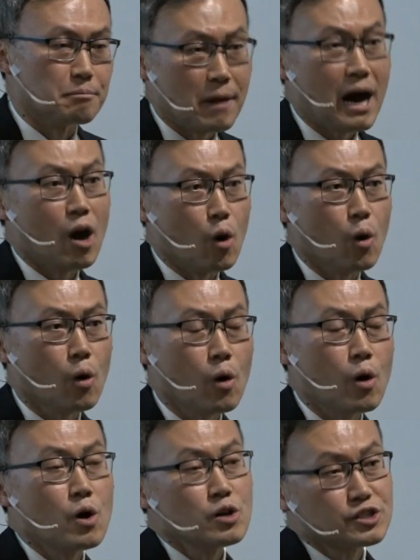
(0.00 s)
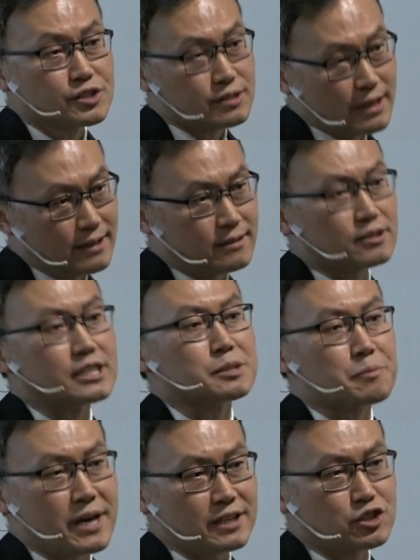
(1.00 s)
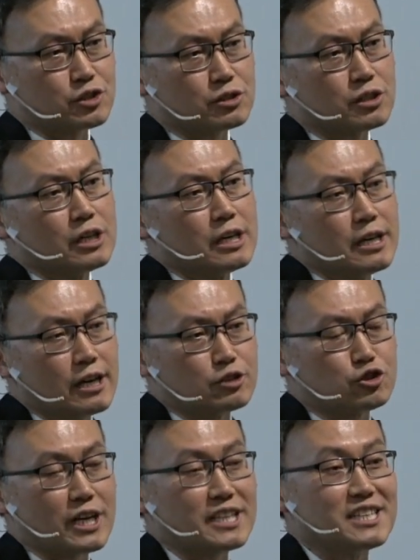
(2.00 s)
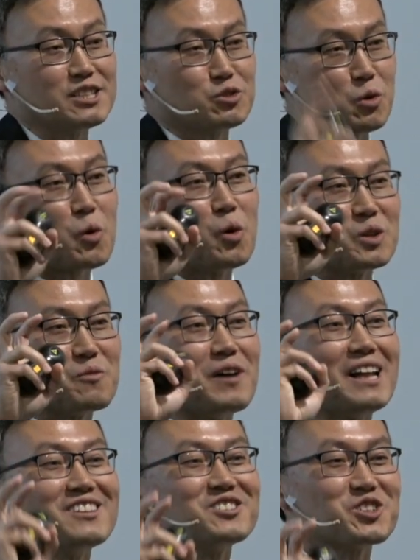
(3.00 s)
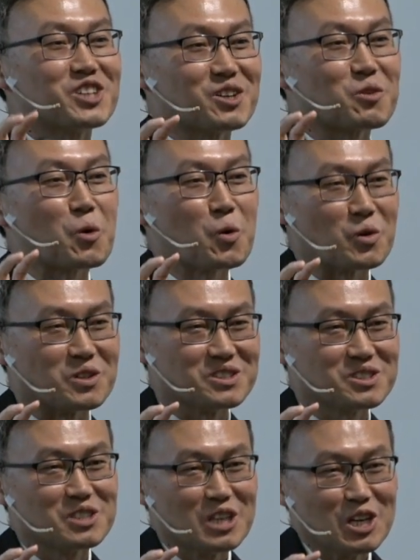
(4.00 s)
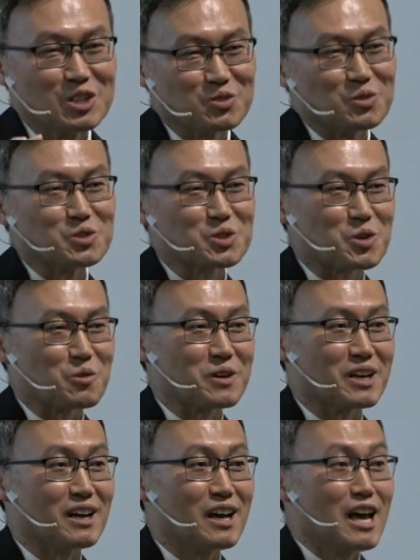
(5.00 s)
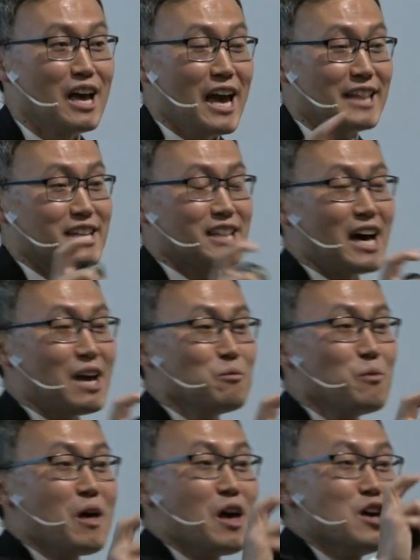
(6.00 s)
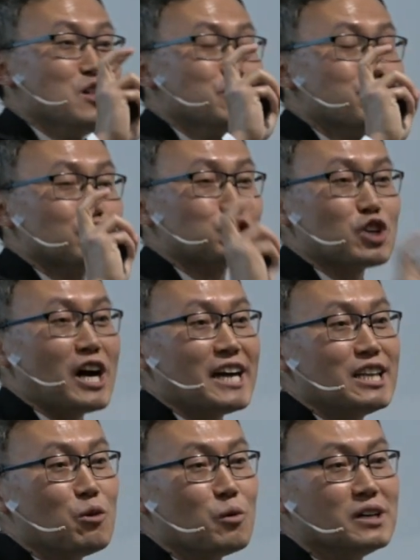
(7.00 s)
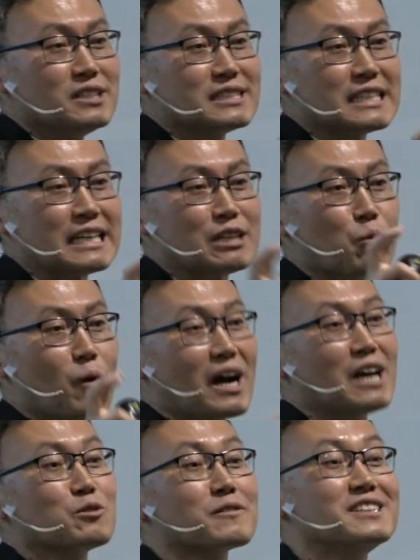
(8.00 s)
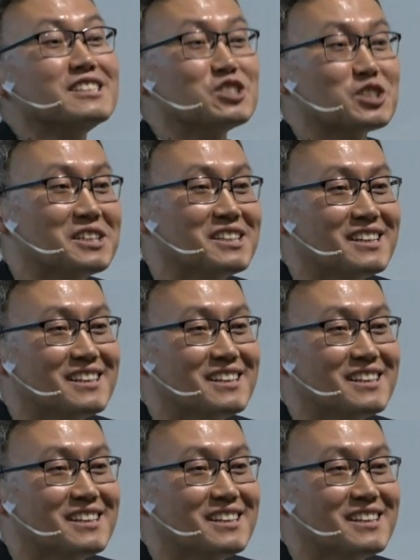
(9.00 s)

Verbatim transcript: Mao, sent, dispatched a Chinese so-called voluntary corps to North Korea. At the time, the China was in what kind of condition?